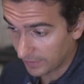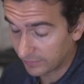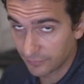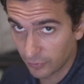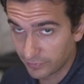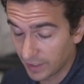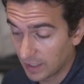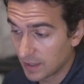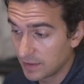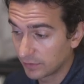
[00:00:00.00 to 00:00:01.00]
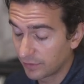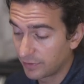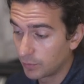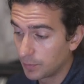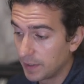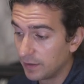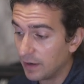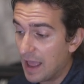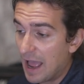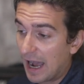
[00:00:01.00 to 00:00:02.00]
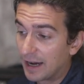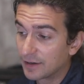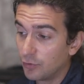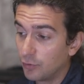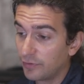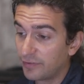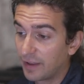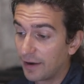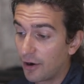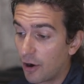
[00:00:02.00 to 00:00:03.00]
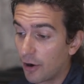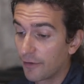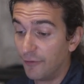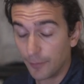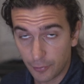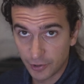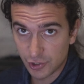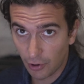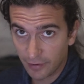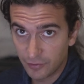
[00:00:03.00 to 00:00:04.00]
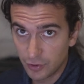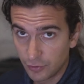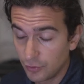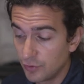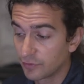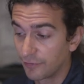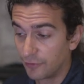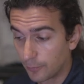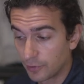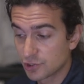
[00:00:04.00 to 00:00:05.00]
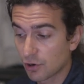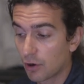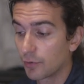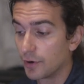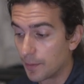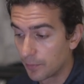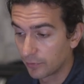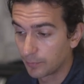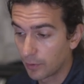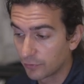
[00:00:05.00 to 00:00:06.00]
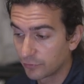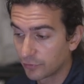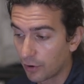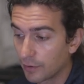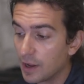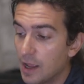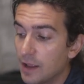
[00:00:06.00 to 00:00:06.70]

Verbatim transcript: That's the first thing. And then the other thing would be how to set our footprint chart, if you do use a footprint chart or a numbers bars chart,